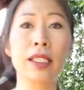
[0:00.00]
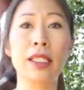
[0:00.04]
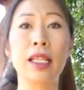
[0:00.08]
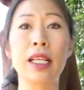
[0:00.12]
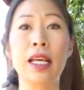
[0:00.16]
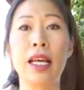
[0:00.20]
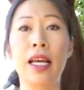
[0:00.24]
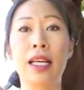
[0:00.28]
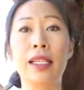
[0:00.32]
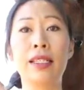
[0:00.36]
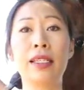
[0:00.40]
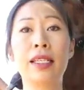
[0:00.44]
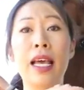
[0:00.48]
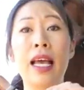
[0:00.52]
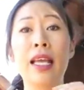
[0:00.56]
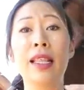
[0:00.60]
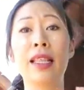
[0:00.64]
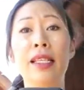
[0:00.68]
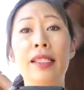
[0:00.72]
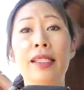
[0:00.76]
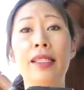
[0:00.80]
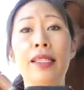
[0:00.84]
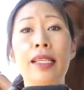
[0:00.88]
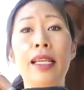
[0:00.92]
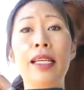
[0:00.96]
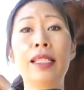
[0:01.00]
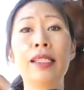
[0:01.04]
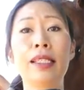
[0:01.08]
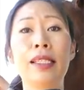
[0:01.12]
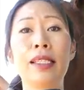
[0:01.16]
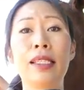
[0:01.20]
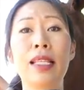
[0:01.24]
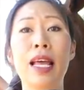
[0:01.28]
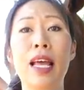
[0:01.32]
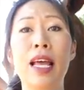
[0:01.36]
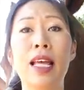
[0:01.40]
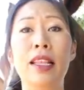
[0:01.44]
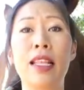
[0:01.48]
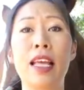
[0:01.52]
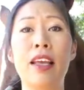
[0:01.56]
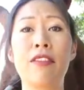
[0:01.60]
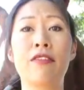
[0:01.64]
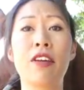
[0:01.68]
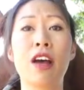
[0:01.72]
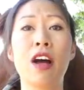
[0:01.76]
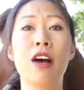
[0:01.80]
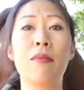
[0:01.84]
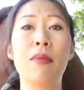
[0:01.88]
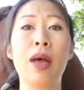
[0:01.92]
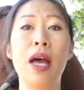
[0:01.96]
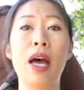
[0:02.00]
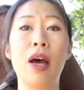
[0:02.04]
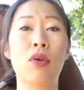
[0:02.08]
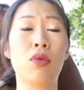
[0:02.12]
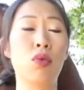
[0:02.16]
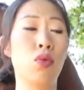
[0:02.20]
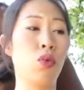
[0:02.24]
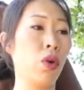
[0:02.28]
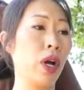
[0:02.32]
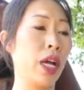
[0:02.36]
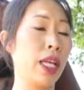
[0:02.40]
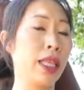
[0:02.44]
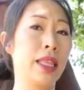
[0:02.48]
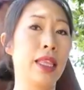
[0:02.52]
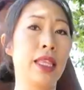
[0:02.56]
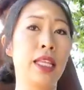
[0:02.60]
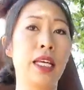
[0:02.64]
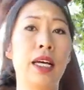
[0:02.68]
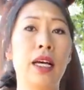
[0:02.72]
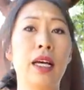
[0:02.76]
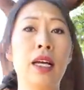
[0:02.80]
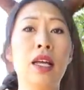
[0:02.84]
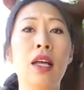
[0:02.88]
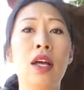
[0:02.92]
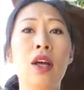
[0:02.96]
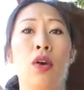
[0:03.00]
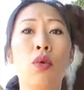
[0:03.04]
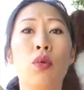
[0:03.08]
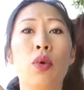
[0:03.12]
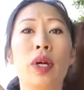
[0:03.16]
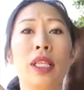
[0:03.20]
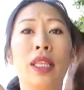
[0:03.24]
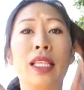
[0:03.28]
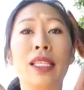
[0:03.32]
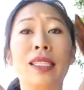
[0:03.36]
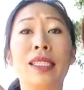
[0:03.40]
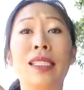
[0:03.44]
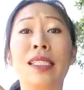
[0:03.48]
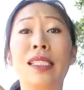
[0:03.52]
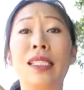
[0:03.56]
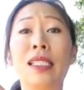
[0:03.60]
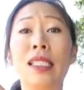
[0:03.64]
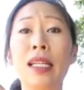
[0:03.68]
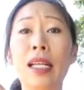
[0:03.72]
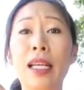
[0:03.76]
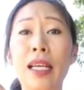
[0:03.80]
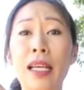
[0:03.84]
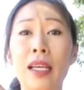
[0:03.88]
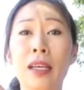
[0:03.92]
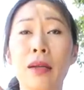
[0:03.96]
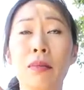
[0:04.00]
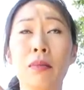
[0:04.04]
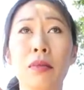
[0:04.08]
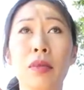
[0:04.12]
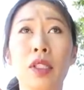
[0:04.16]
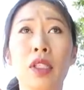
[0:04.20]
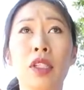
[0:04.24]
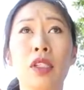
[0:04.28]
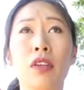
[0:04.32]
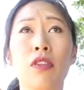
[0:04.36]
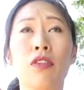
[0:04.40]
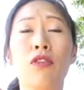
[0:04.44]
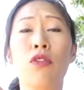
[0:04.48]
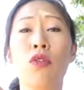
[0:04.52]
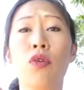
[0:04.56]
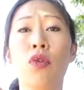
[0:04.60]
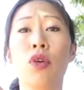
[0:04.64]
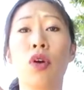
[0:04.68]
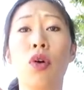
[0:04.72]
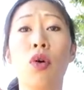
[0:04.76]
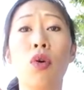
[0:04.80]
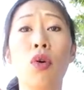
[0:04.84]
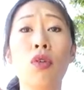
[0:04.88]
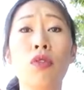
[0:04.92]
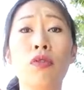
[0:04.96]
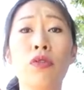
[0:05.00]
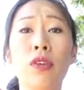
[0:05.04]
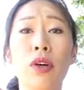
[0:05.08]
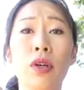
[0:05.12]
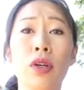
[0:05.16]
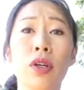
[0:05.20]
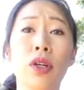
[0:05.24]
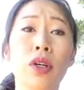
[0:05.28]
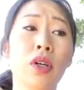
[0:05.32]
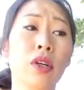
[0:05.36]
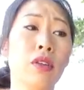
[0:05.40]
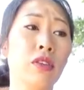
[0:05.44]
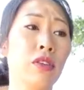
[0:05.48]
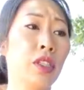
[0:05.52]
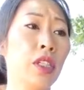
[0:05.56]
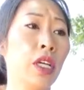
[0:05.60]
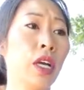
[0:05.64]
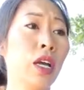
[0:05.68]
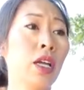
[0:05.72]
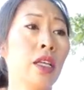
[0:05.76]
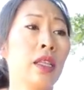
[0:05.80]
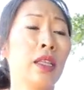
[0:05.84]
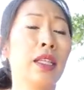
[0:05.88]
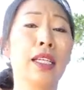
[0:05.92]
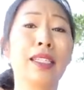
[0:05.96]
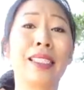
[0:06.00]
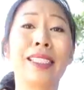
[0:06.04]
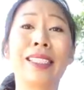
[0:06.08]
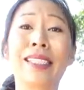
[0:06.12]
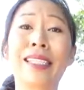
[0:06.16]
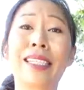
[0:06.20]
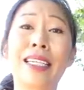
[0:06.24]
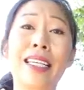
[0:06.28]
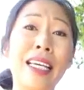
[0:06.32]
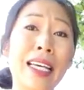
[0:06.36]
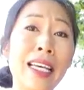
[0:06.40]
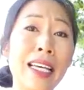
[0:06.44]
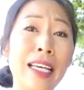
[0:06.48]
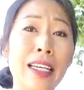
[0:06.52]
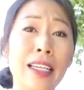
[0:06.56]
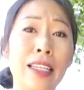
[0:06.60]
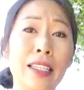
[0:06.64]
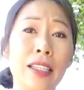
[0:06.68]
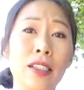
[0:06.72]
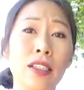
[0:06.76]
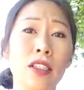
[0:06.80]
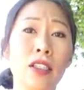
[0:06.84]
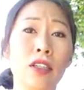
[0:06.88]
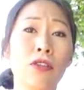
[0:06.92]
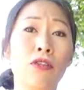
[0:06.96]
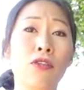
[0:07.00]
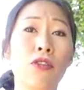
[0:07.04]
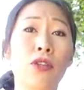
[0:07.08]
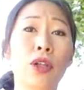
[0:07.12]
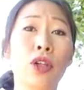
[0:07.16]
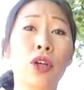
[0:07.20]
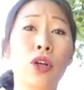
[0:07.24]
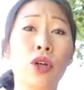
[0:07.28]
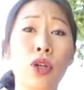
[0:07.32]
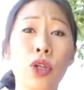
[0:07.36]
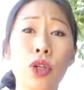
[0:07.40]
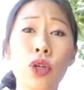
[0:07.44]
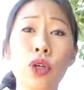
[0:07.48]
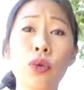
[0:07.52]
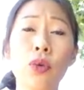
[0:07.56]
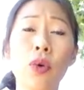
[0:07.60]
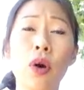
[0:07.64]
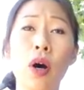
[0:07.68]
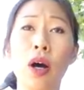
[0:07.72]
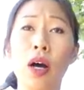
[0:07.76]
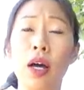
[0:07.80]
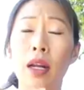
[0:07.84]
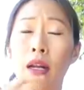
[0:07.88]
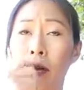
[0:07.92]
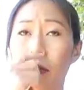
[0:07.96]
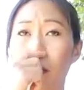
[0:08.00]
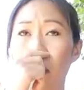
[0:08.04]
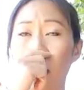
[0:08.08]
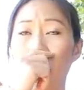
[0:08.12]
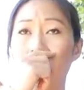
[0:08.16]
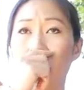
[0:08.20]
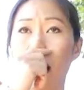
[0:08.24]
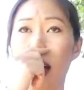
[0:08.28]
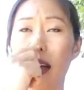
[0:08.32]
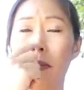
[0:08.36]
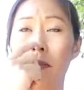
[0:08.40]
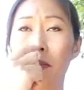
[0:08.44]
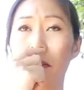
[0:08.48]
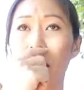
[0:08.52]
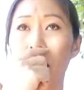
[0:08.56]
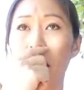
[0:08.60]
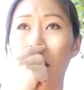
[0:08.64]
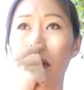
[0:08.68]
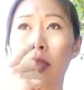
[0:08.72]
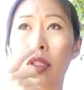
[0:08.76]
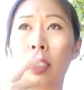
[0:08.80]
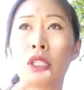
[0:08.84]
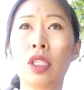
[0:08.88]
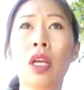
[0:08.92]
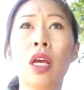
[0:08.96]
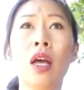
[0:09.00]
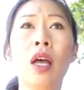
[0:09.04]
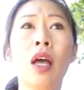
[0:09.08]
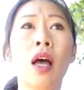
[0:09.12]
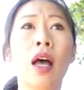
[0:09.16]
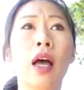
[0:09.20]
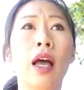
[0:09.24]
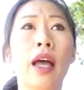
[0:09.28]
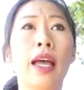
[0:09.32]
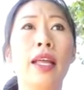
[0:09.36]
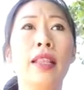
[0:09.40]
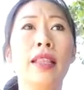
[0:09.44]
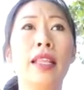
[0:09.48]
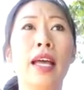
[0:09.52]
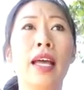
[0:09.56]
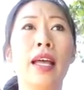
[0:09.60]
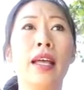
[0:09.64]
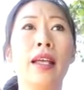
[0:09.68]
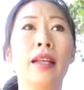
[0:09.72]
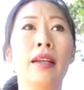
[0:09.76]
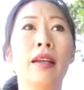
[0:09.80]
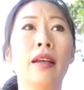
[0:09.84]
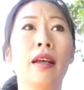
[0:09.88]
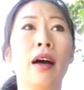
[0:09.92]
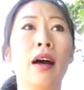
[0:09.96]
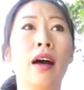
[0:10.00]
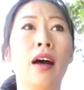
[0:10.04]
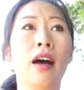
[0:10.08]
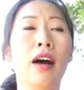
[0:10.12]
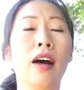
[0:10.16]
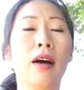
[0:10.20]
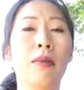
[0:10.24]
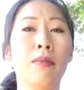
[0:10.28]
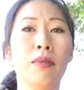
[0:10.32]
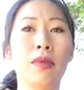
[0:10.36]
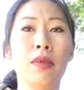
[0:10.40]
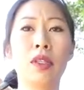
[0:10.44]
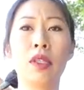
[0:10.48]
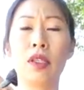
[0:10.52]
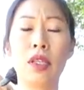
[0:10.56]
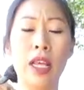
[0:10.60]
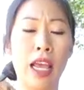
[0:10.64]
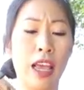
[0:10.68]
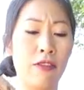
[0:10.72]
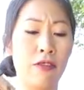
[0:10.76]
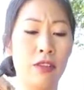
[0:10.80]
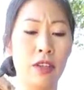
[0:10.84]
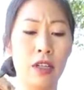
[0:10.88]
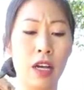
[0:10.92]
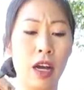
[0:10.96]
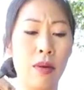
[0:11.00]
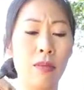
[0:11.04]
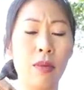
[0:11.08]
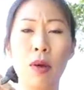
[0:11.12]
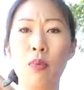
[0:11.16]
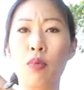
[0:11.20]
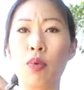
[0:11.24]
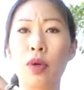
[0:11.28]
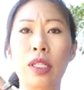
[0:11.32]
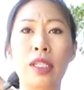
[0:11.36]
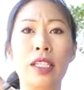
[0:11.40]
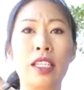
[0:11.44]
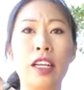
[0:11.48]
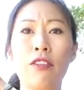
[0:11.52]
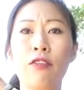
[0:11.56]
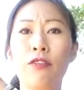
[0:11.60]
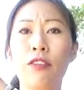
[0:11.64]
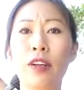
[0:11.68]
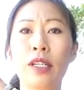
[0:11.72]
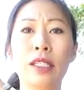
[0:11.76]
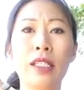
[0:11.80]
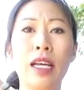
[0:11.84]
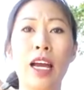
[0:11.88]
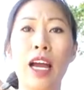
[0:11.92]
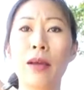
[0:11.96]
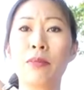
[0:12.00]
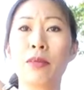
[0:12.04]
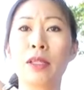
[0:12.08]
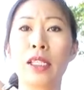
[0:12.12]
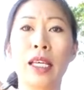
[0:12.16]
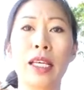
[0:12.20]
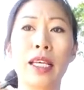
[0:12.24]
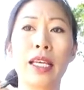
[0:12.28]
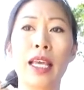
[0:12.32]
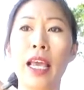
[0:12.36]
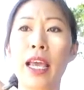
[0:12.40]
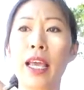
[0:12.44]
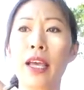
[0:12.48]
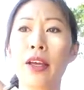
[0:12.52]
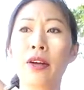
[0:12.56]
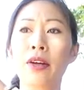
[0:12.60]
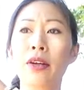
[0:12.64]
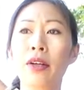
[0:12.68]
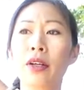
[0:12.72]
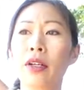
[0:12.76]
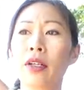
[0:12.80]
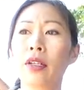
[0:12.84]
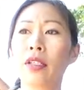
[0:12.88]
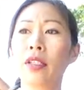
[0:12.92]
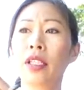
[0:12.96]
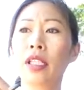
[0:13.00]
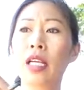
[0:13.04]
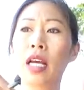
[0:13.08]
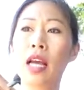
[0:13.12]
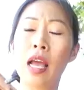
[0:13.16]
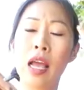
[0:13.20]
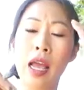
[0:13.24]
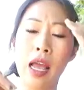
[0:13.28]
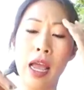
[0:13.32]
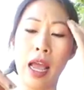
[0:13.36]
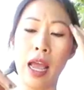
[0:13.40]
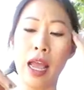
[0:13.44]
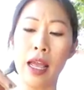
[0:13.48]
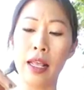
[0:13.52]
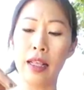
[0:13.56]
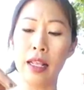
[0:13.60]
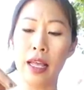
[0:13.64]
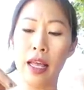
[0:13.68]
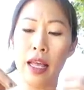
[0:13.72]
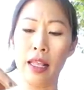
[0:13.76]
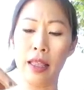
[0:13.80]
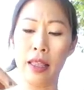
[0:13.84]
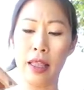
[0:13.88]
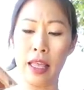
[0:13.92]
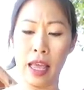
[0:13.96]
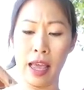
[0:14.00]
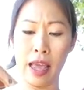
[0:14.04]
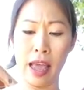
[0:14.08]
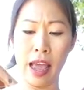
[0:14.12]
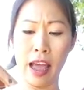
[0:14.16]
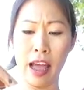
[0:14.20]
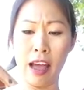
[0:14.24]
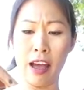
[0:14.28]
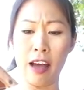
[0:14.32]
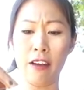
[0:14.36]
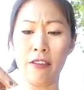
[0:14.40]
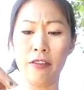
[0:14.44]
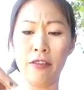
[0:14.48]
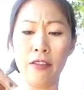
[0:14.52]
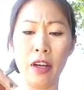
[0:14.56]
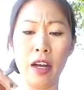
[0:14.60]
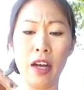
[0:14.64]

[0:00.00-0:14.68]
this, and since then they've come out with the slims for oval hooves, the skins for the Gluon boots, and then they've come up with different types of gaiters, and then they have